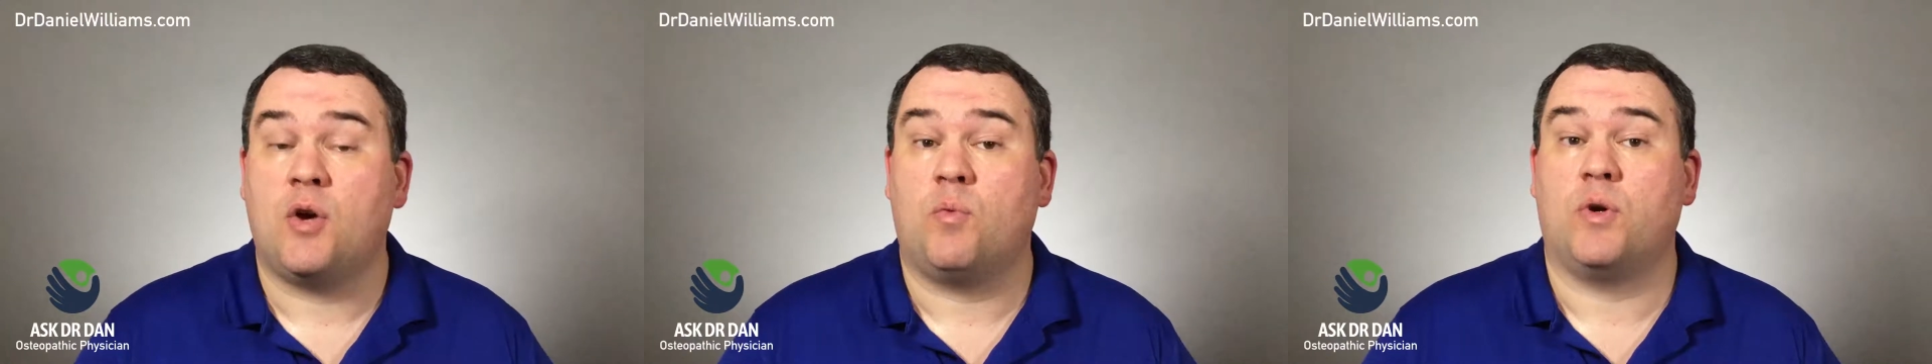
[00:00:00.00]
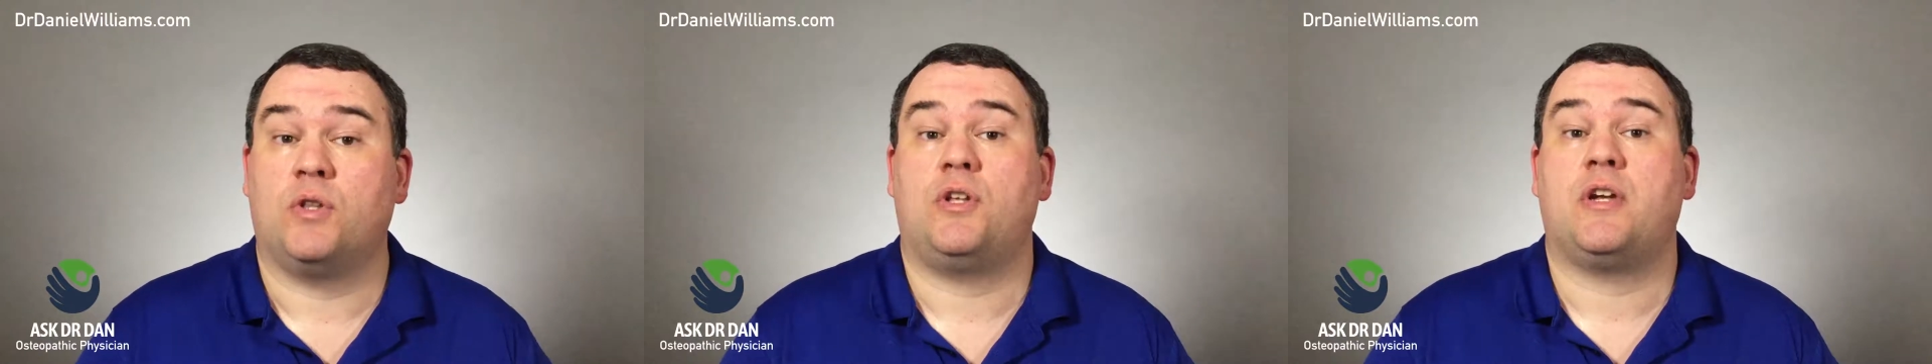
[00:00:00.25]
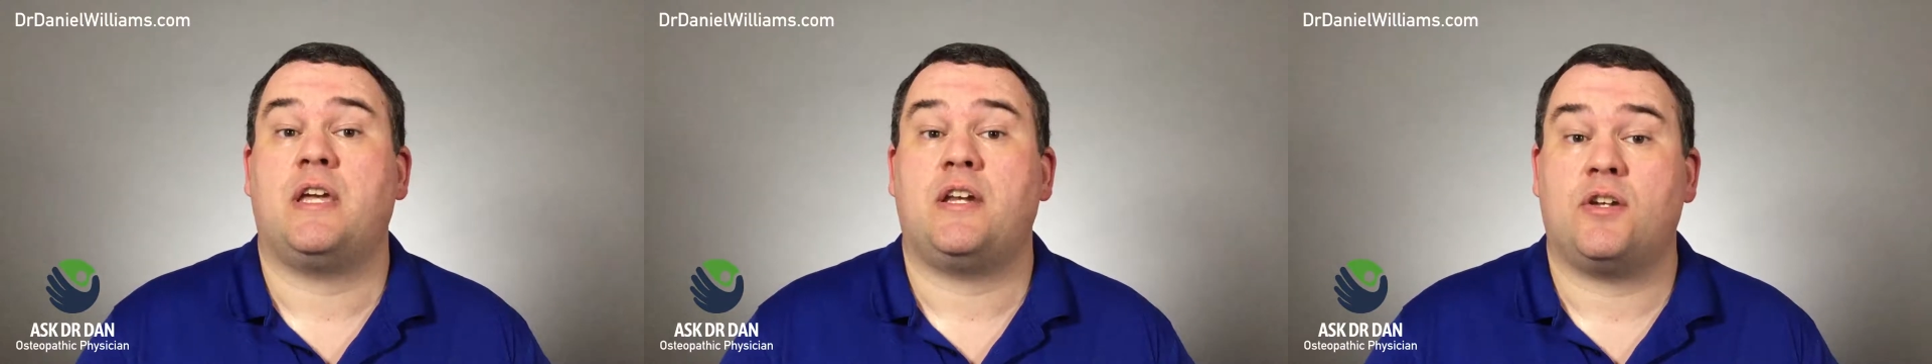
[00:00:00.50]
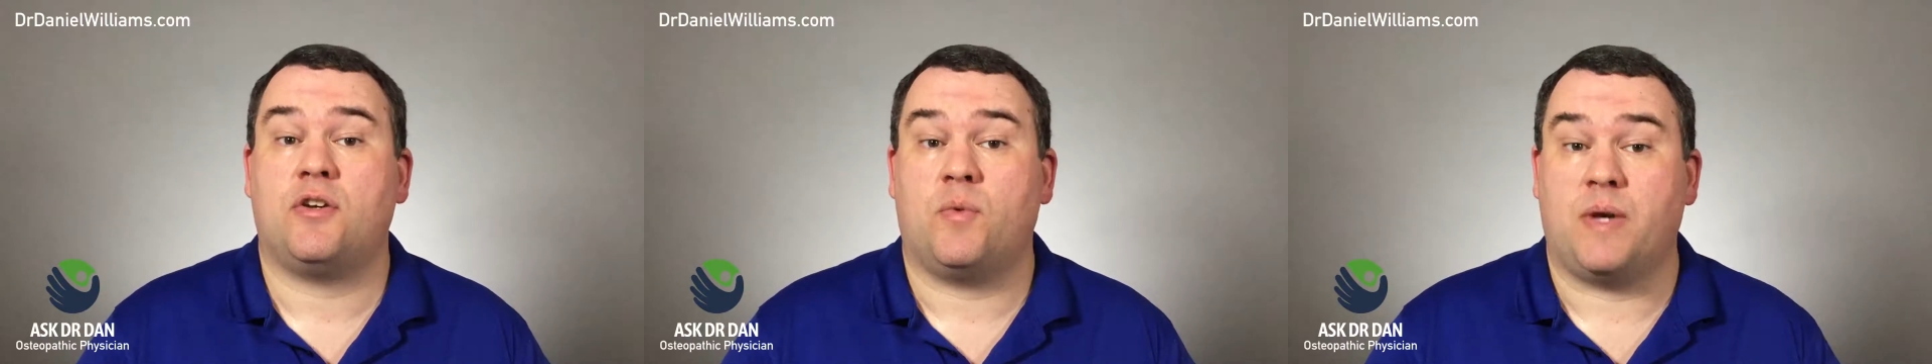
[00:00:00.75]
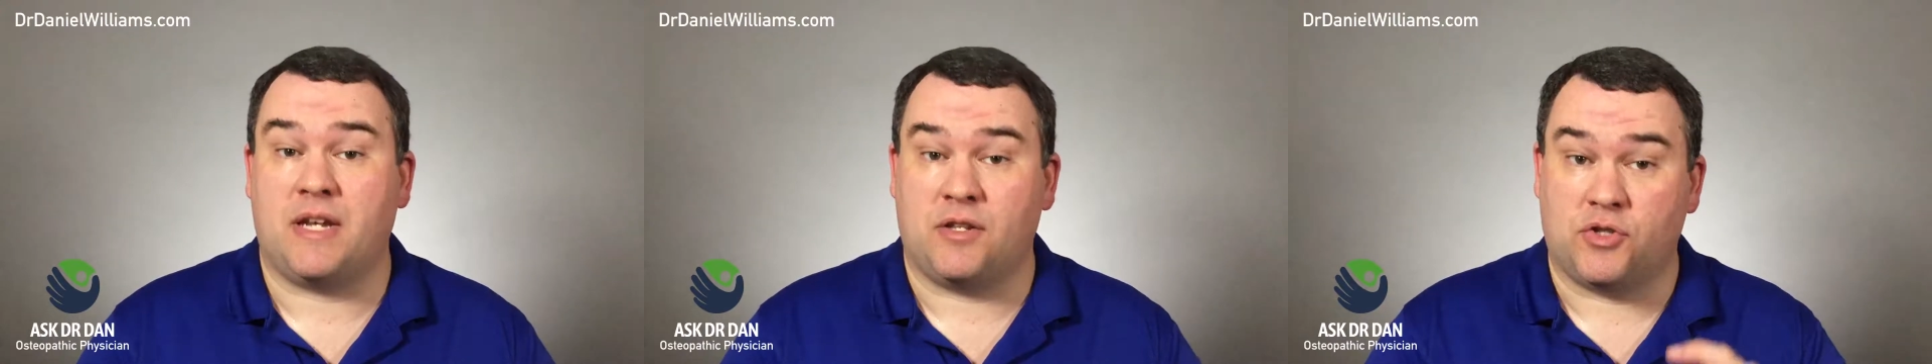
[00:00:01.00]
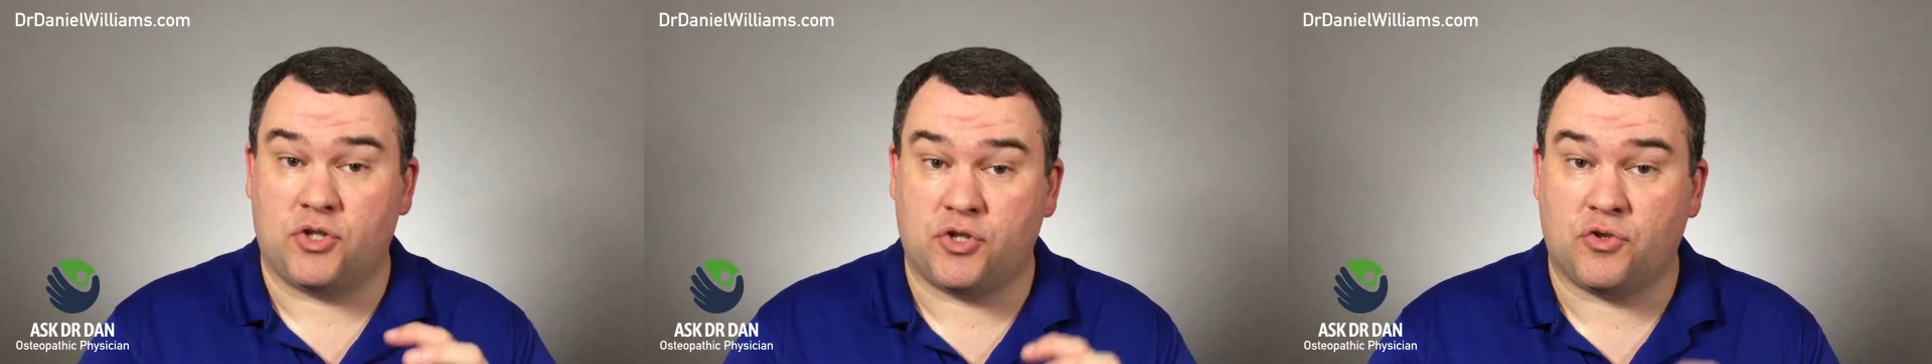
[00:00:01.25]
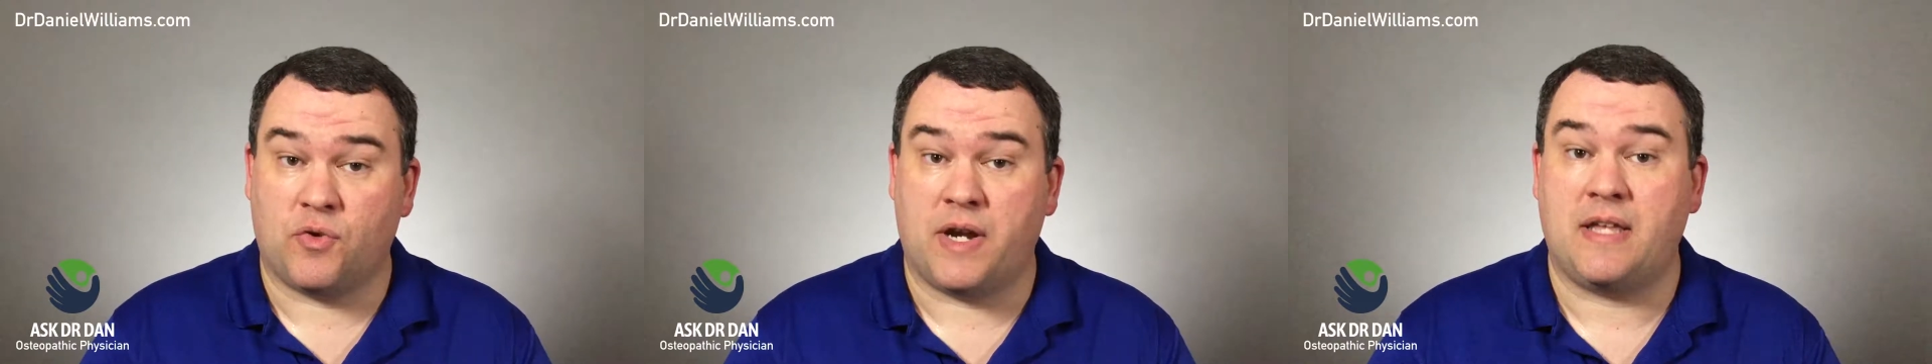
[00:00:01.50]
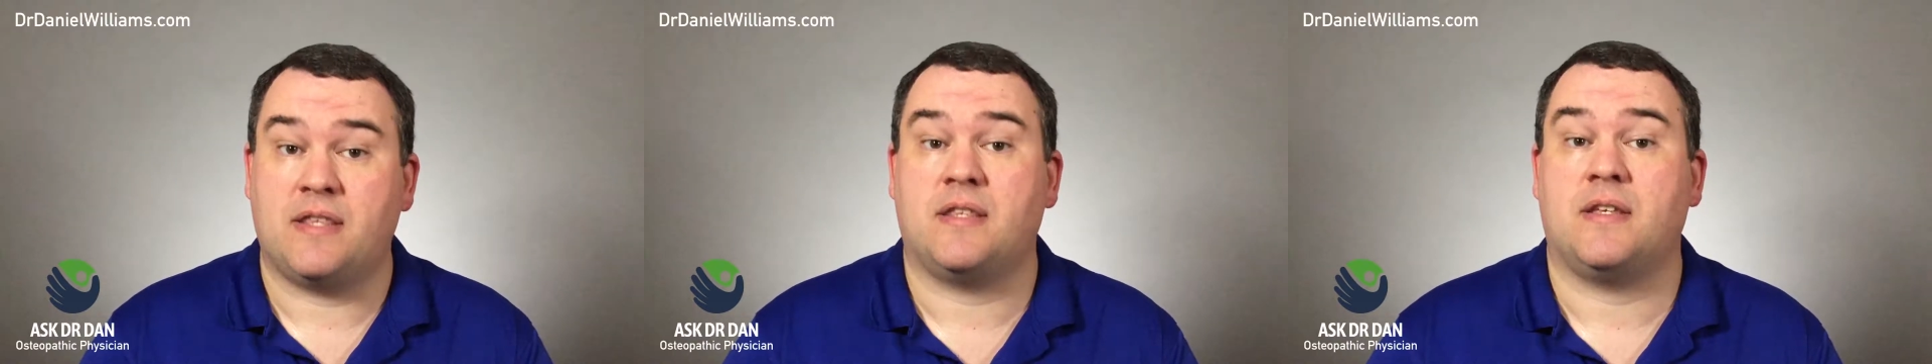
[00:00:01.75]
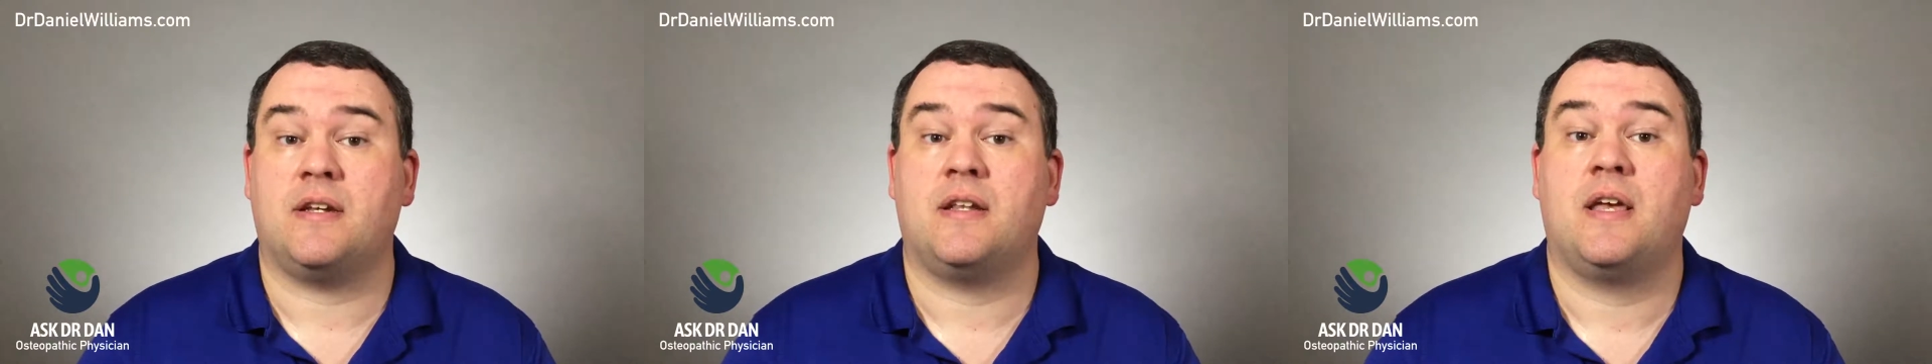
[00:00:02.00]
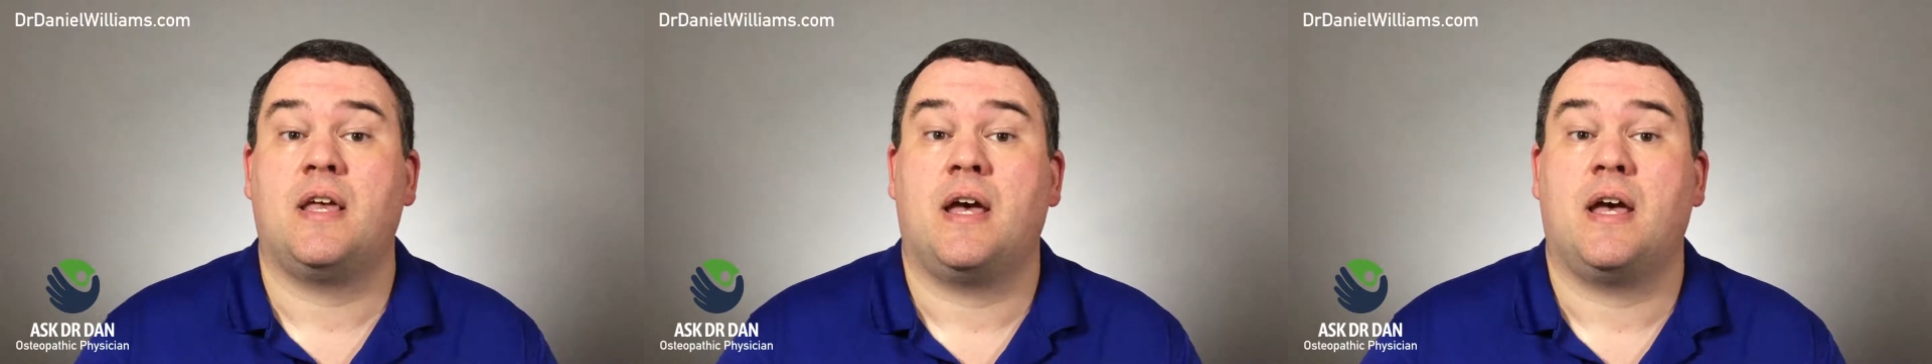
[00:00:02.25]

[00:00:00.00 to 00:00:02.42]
we're looking to go in and strengthen